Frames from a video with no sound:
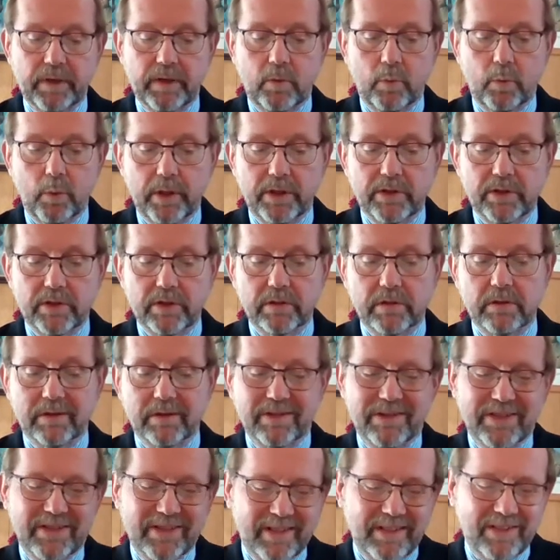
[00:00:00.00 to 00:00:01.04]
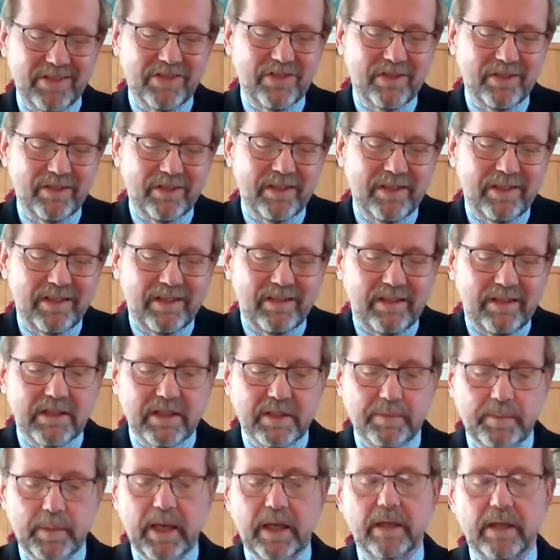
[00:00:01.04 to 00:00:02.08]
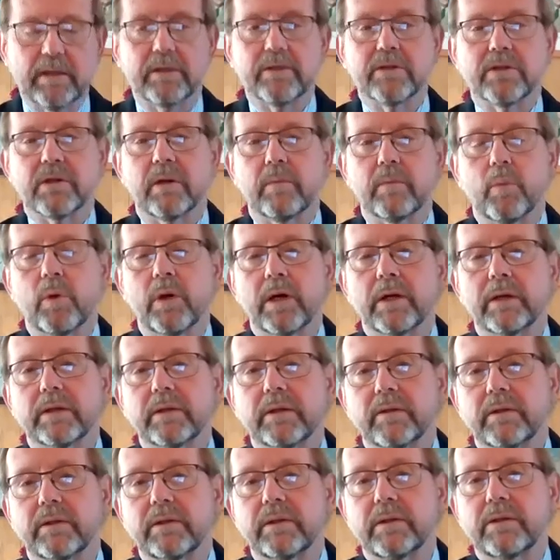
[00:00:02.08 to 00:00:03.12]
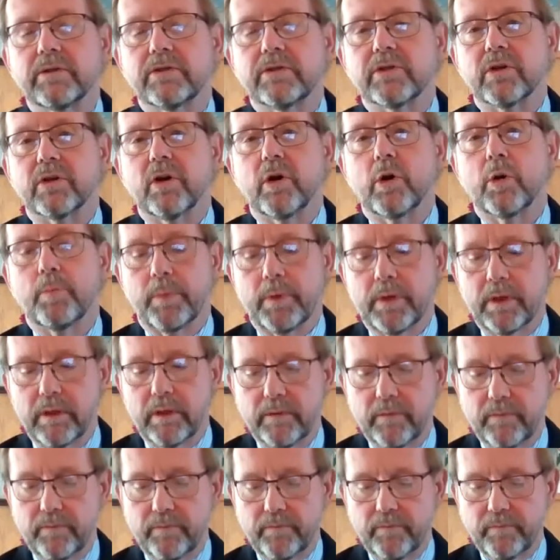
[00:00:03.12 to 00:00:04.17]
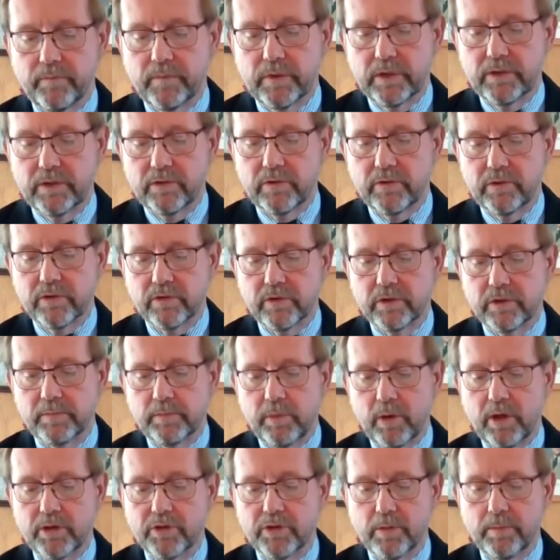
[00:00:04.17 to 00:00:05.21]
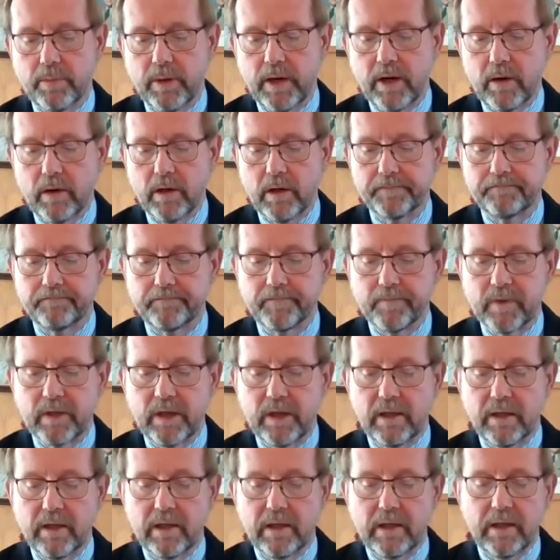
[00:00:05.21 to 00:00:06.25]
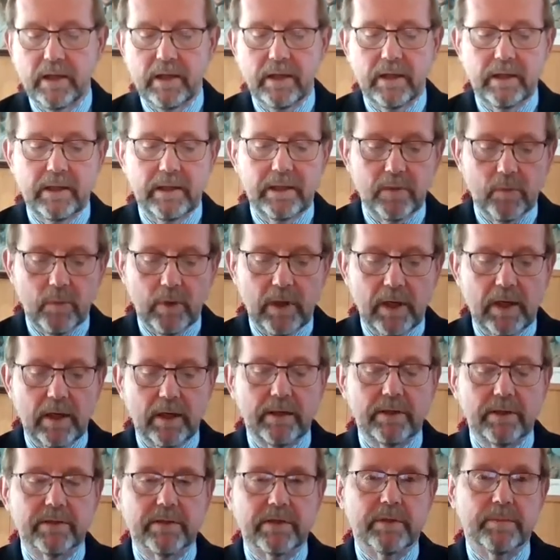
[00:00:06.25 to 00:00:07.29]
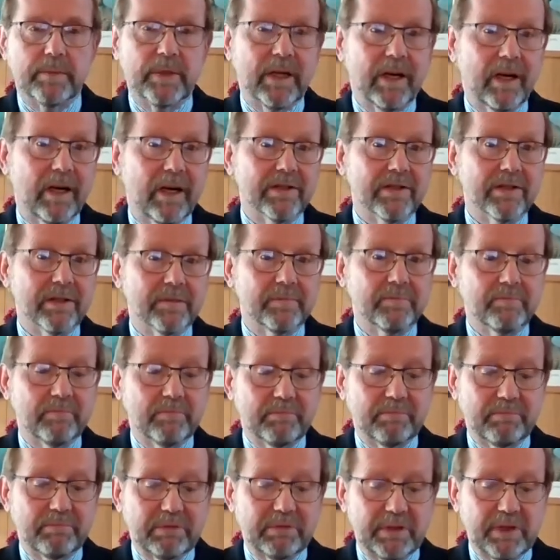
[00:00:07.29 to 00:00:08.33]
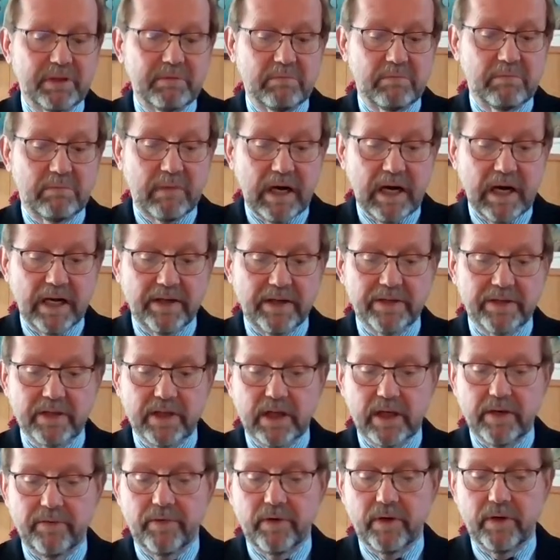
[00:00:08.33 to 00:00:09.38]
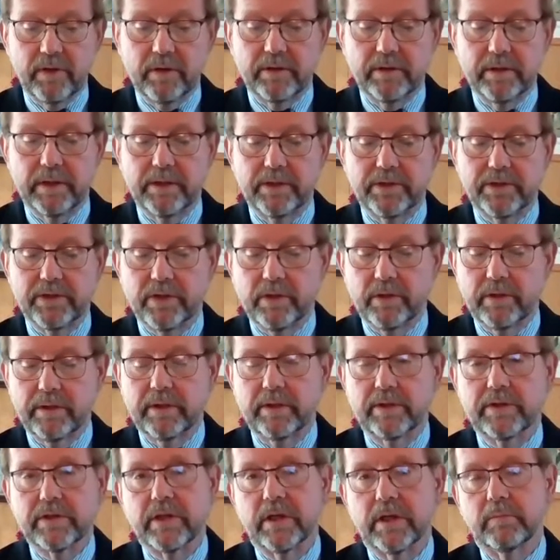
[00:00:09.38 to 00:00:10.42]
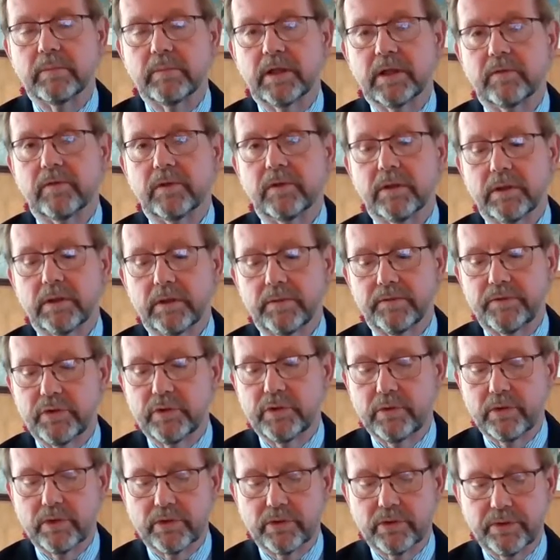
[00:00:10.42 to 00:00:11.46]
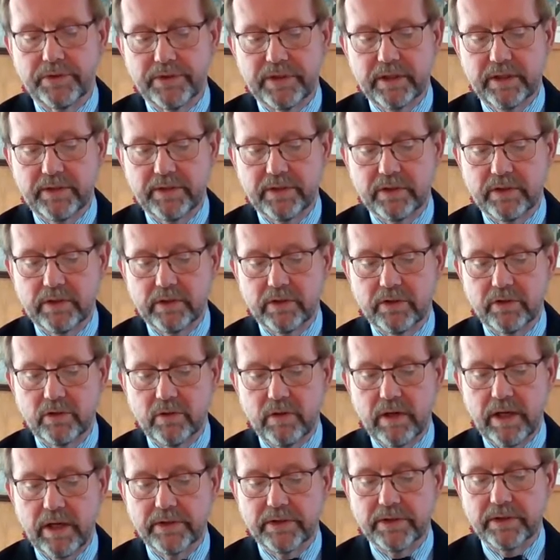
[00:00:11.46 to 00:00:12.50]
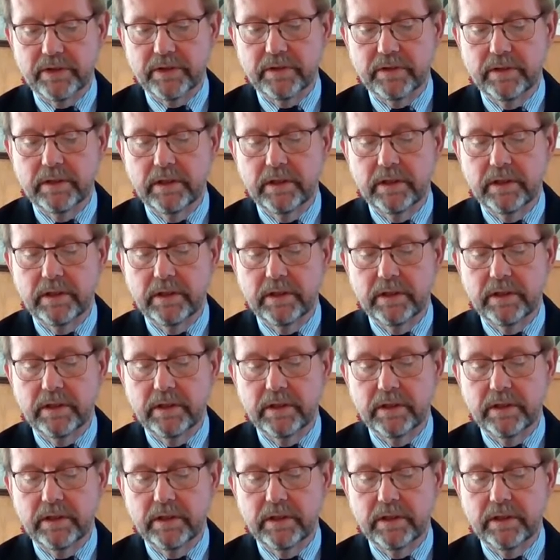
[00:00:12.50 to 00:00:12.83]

which essentially expanded somewhat the scope of judicial departure power. It was, to be honest, a pretty modest effort at asserting some level of judicial sentencing discretion.